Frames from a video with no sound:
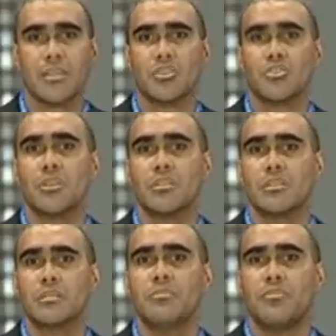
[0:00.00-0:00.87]
their
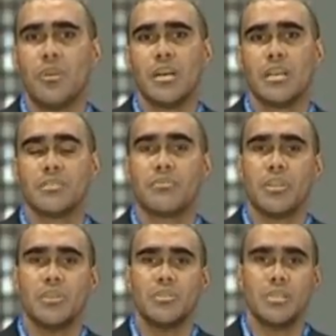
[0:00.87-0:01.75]
short-term forecast
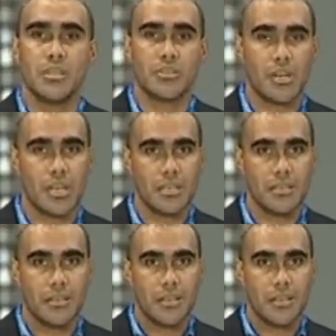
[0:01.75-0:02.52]
for the New Zealand dollar,